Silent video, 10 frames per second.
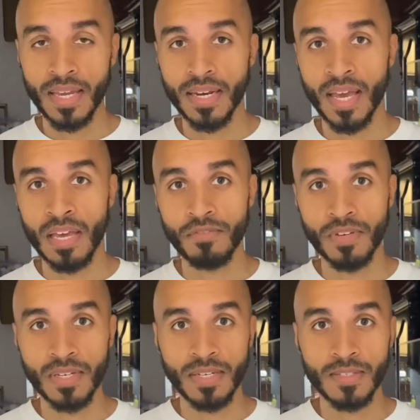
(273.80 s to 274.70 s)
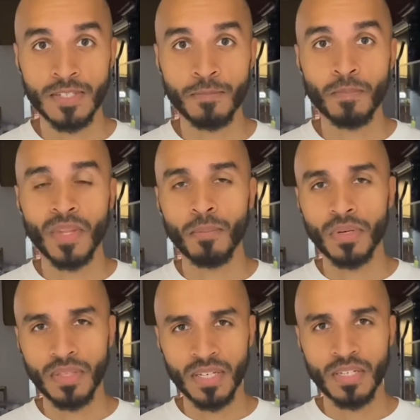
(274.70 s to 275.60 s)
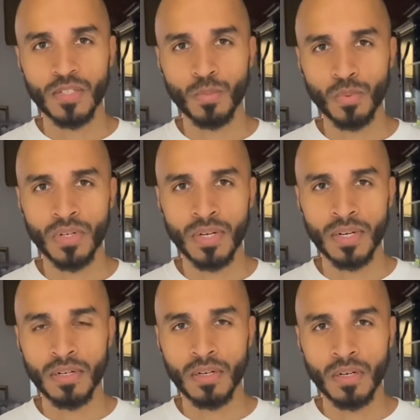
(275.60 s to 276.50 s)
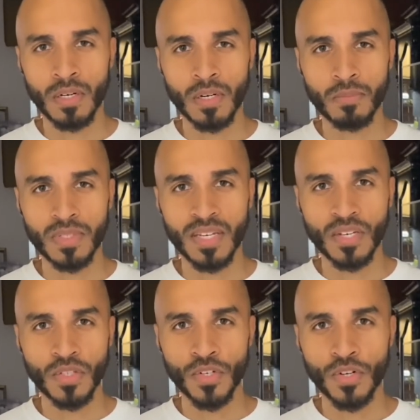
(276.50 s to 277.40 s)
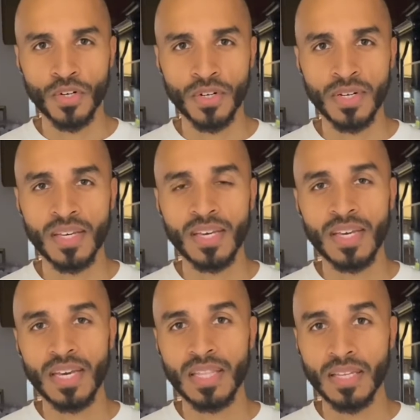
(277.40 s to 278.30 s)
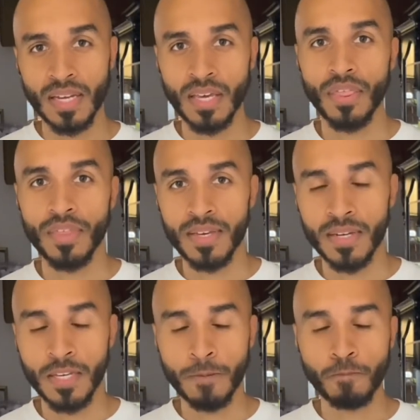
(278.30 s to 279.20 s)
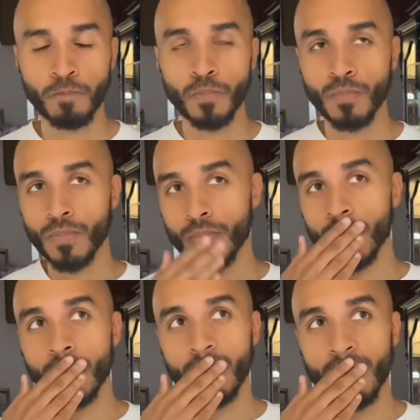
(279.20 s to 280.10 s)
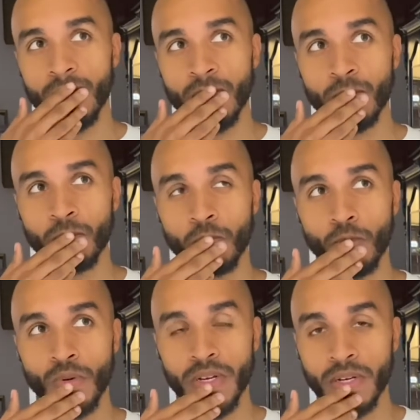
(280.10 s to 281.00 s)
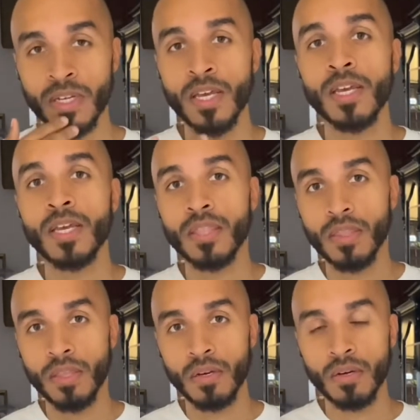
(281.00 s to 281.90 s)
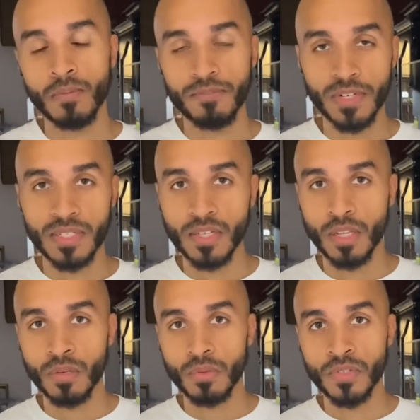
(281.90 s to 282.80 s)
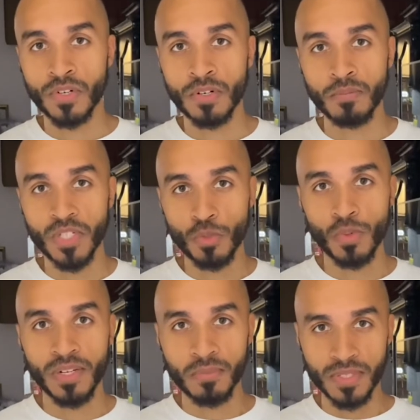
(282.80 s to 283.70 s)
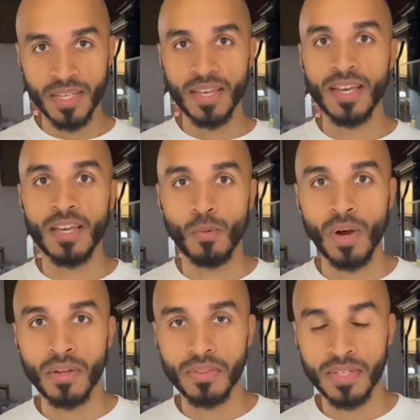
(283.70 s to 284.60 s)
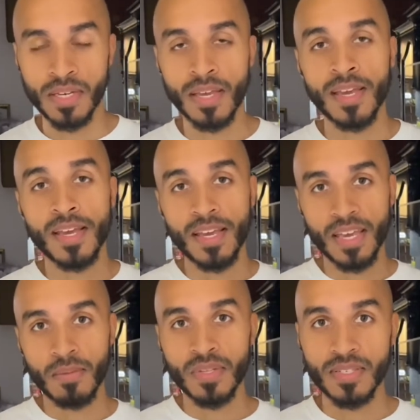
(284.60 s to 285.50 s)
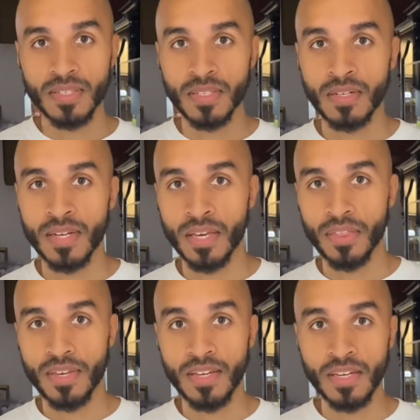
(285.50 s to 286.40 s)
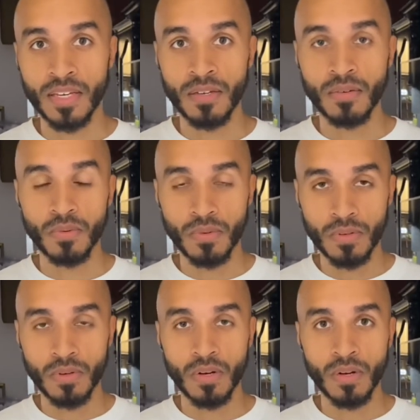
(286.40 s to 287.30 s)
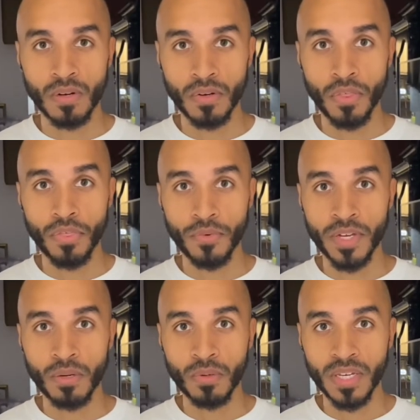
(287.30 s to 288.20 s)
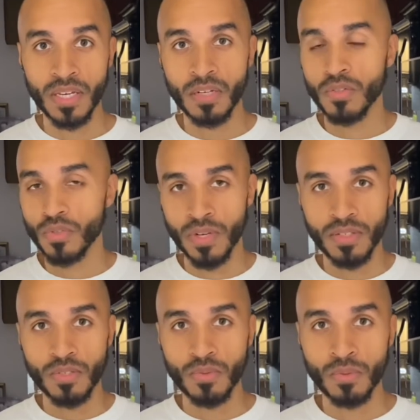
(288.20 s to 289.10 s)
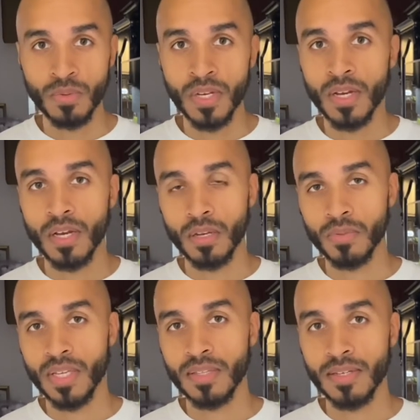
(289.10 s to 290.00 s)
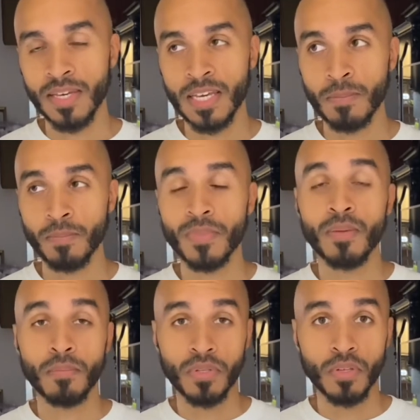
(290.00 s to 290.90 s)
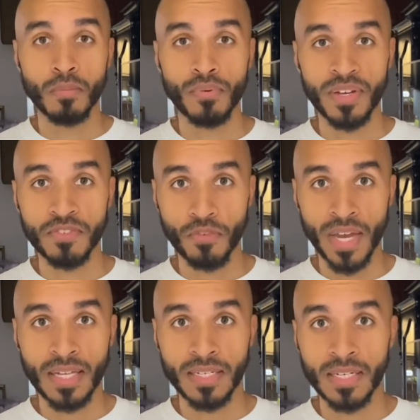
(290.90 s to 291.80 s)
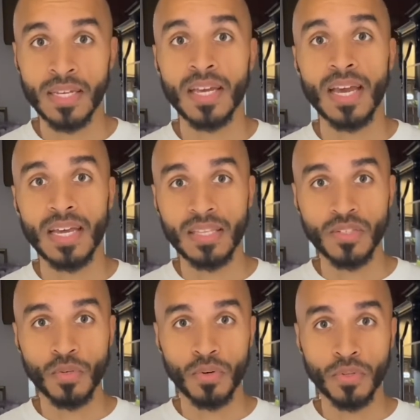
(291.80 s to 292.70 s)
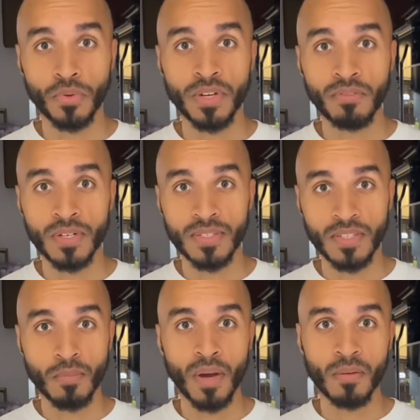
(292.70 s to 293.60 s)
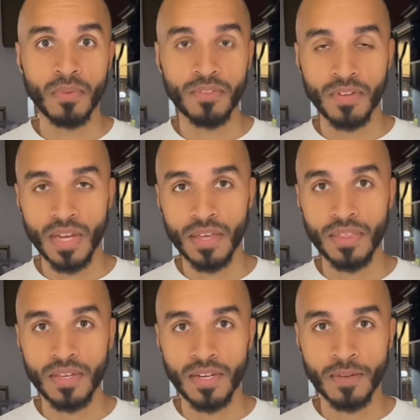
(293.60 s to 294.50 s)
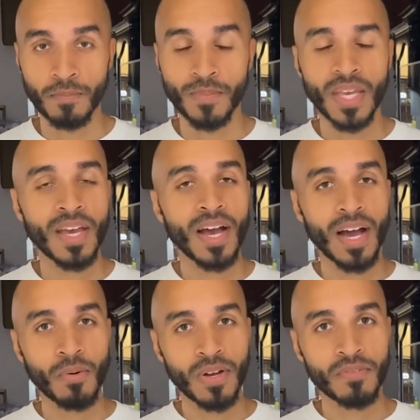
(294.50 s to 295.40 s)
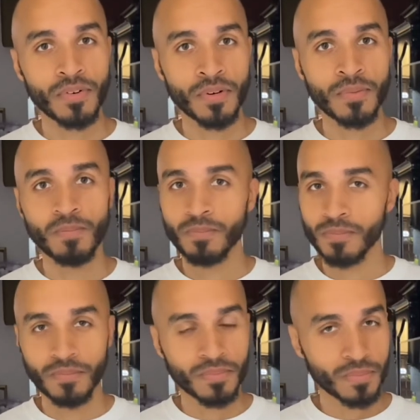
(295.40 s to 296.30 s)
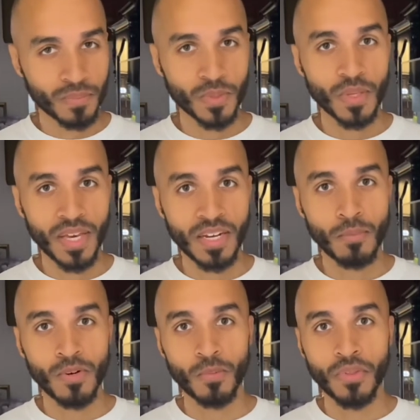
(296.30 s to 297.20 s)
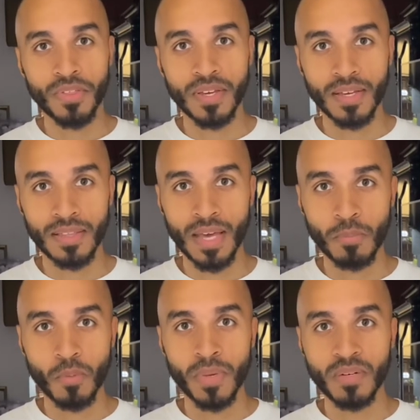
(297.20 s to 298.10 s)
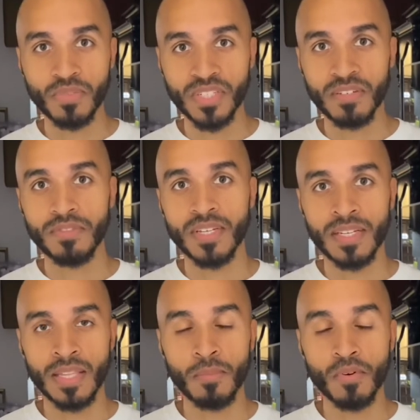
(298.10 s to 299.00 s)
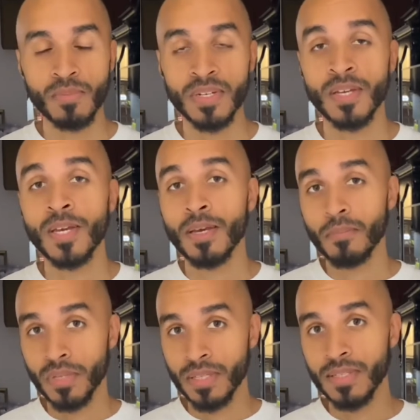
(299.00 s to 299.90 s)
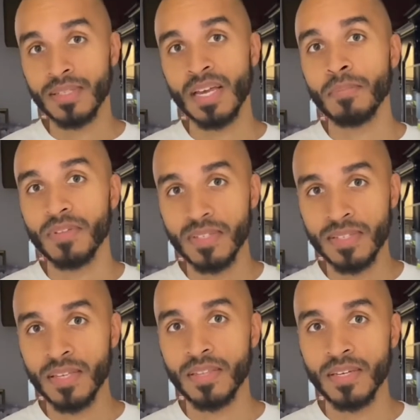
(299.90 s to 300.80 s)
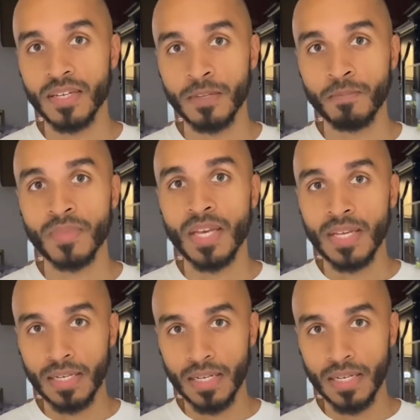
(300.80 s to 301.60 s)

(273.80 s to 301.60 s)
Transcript: half innings. But things would um, take a turn in the ninth inning um, when um, Phillies closer, Mitch Williams, aka Wild Thing, came into the ninth inning on a 3-0 lead trying to close out the game. But the Braves rallied and they scored three runs in the bottom of the ninth inning. However, anyone would think that momentum shifted in that moment, but in the top of the 10th inning, Lenny